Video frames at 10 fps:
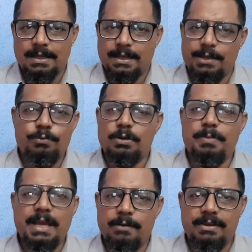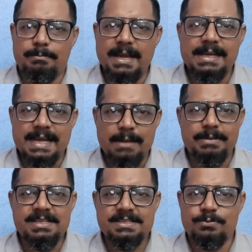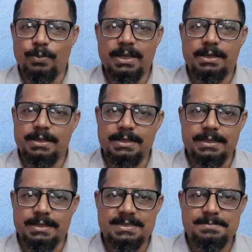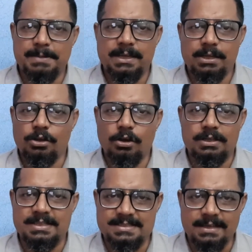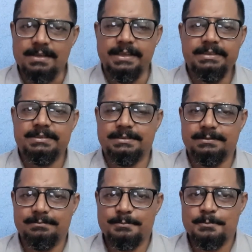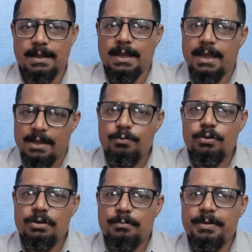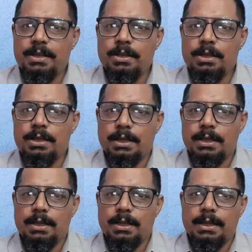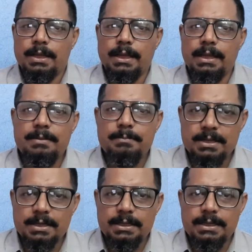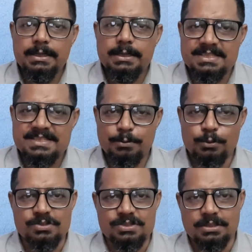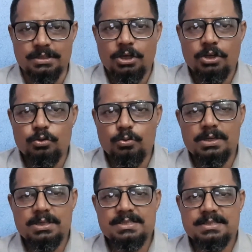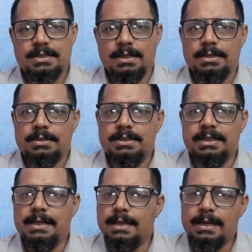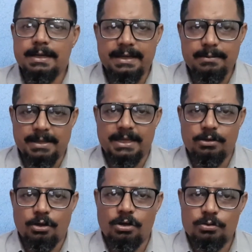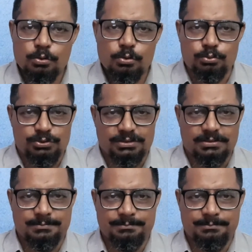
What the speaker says: He would be having bad habits where he is spending all his earnings. He would be inimically disposed towards the learned men or gurus.